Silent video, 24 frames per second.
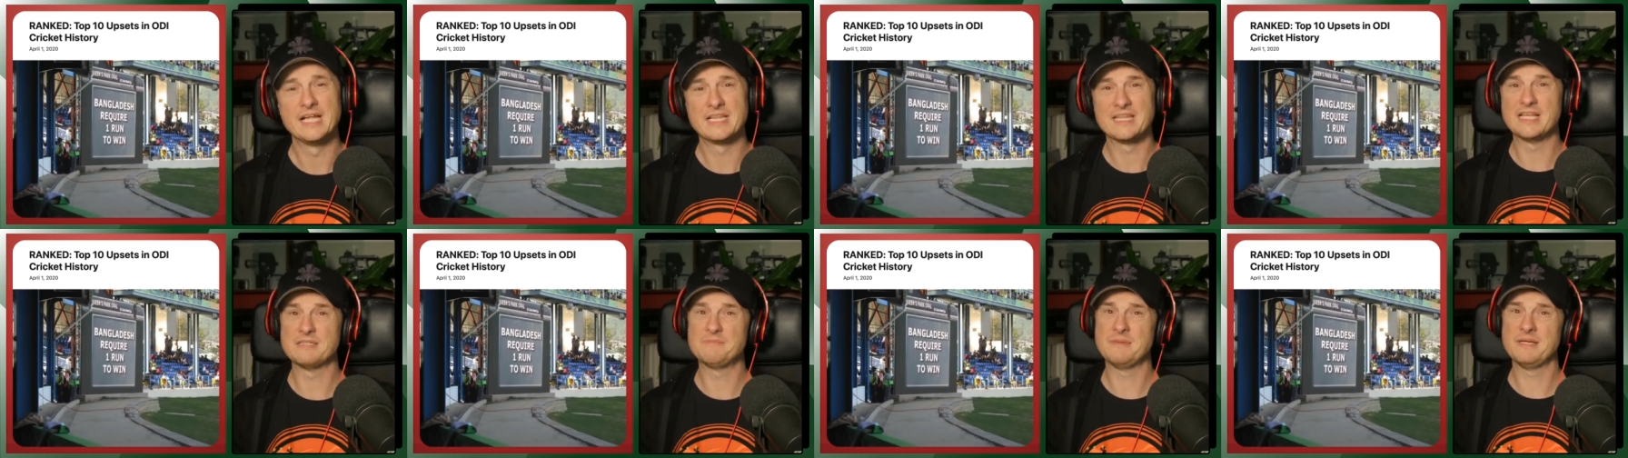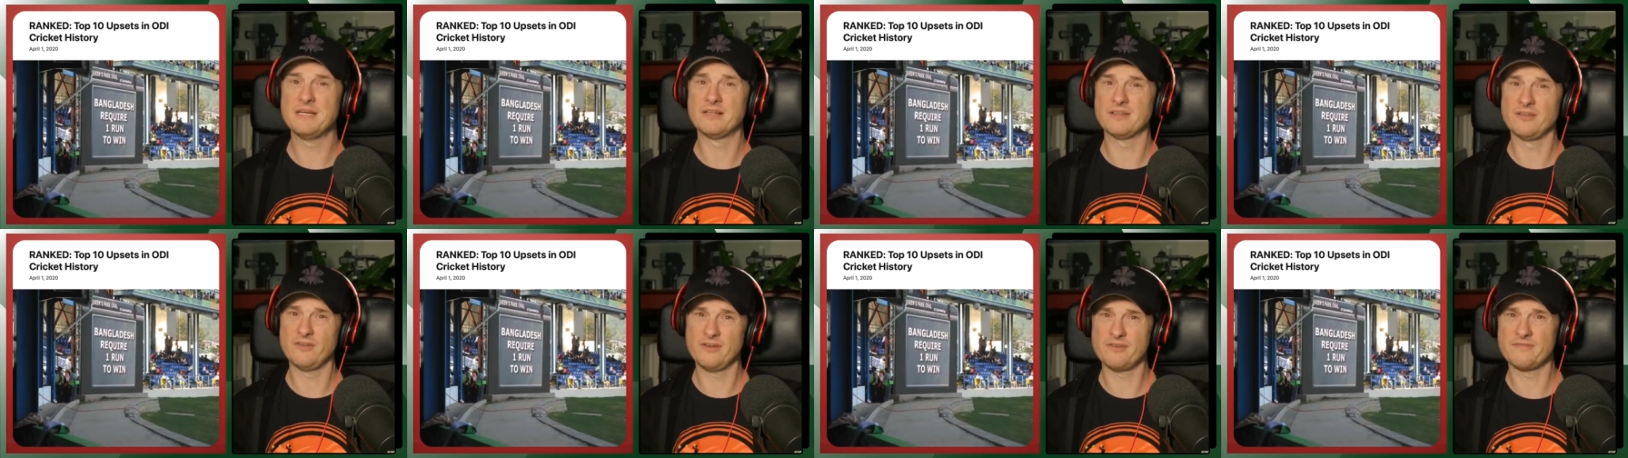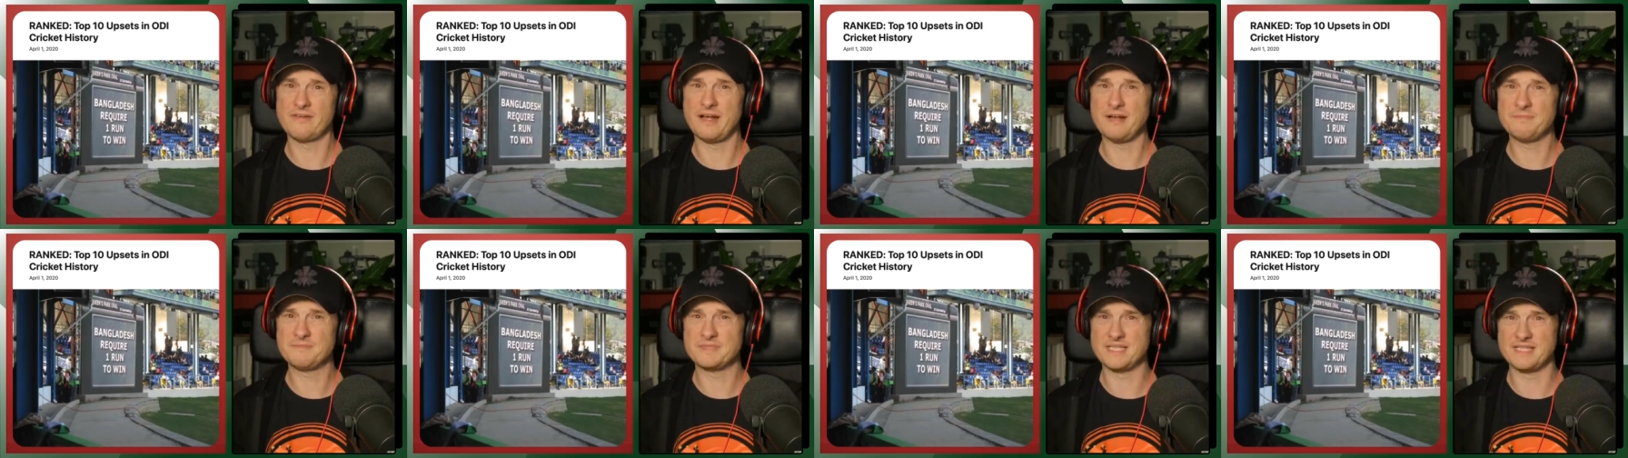There's been a lot
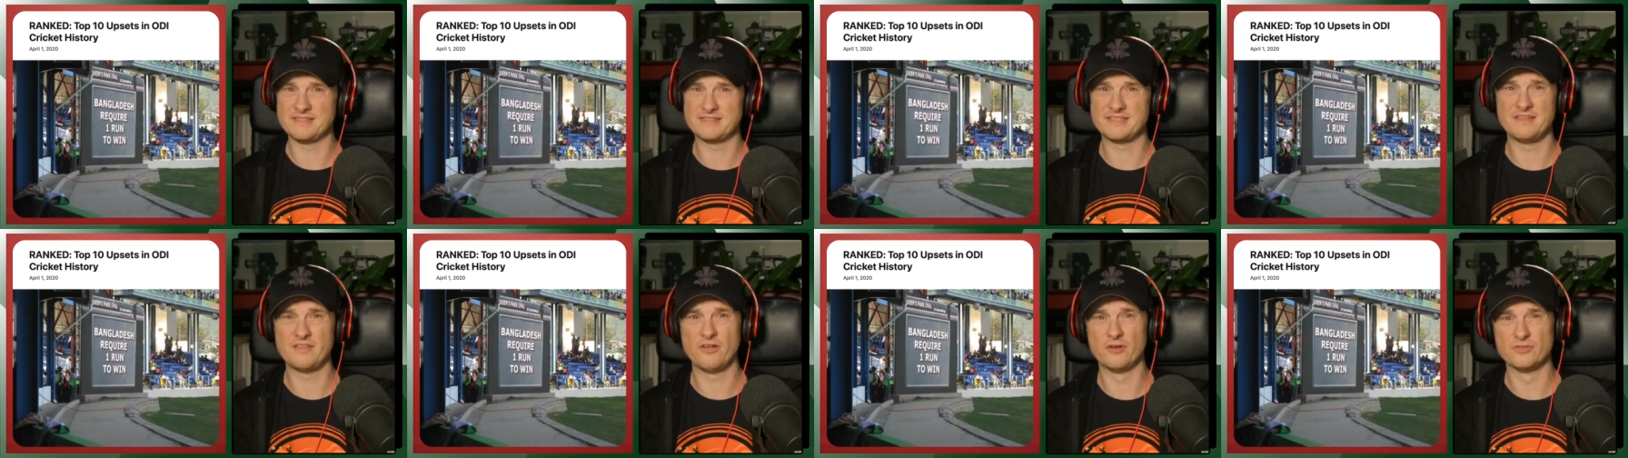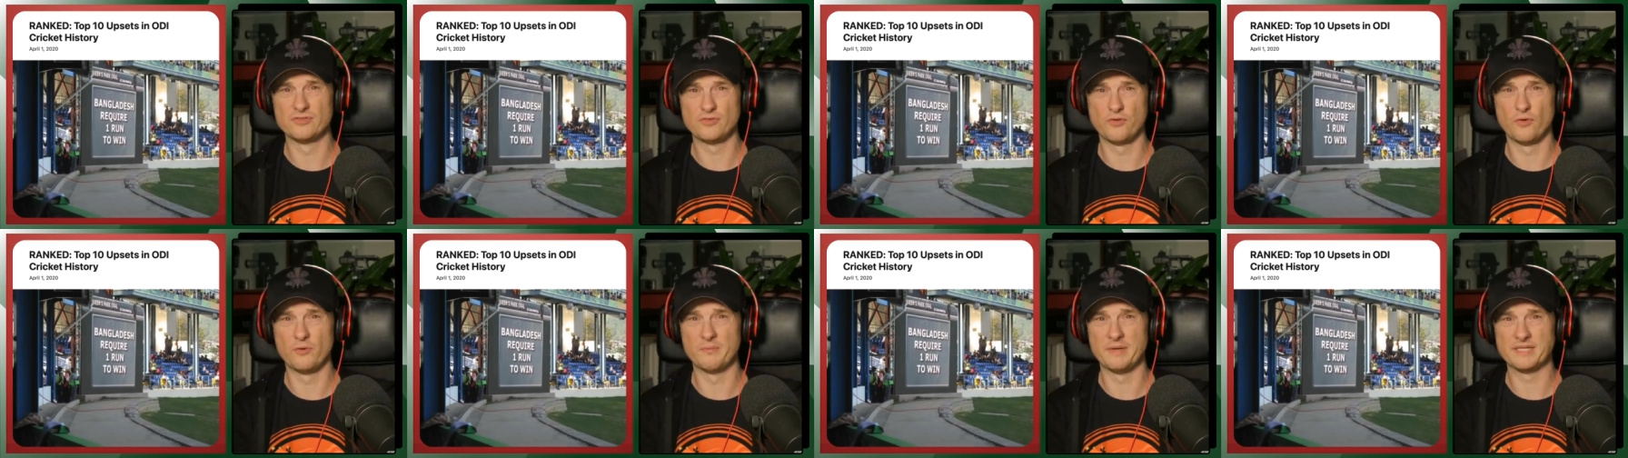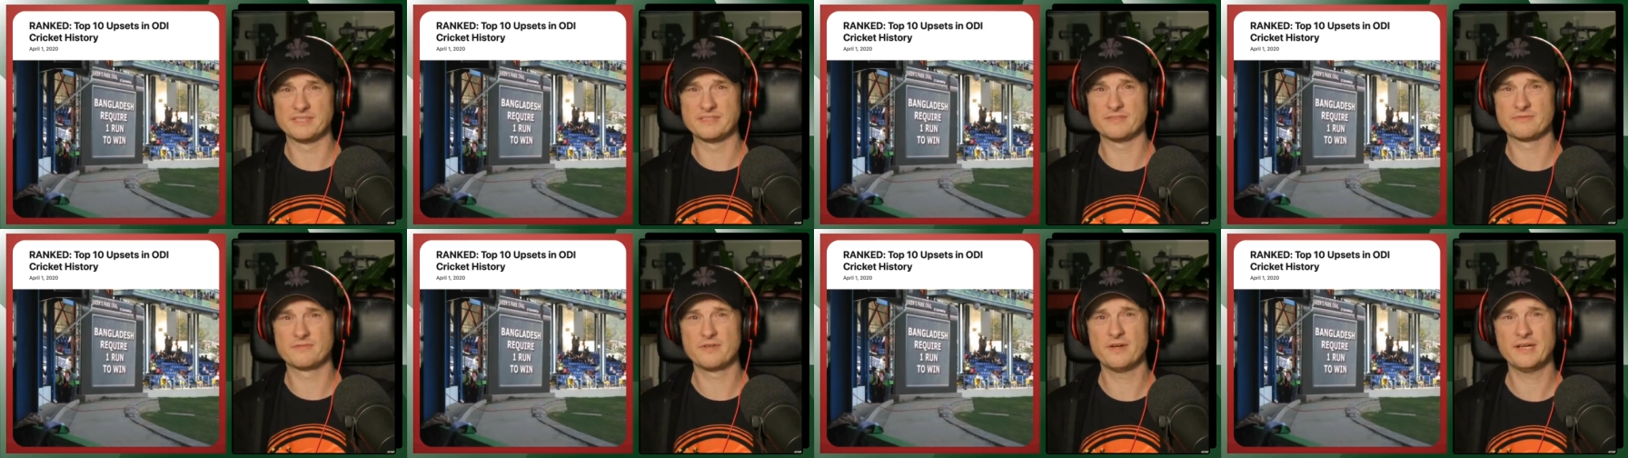of upsets in those
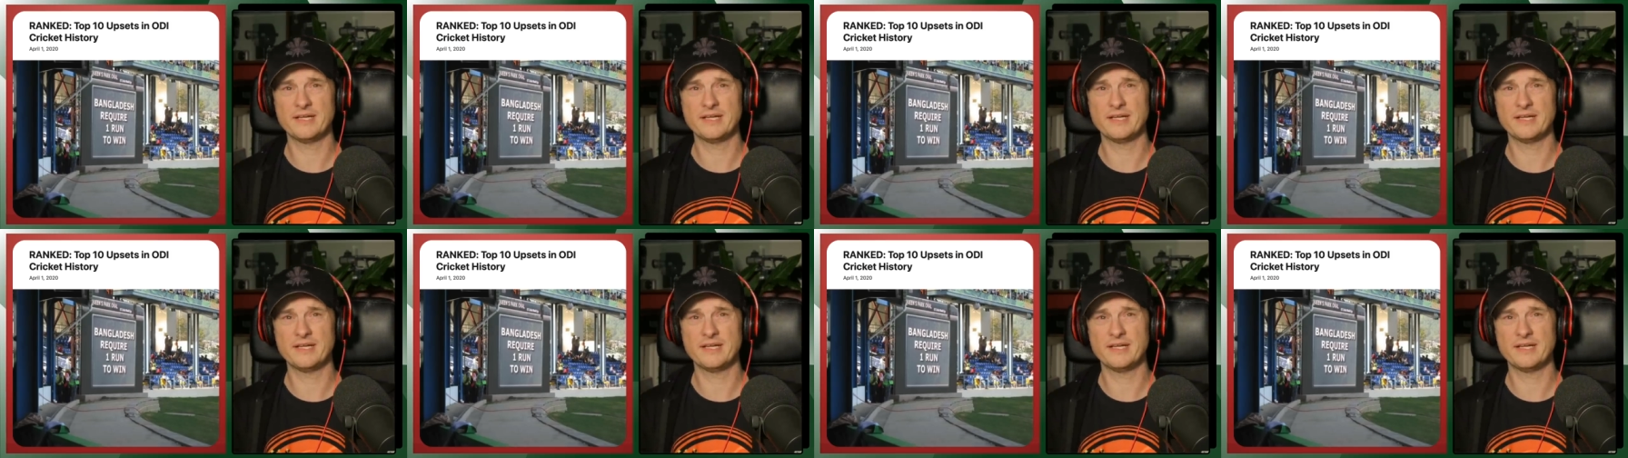formats of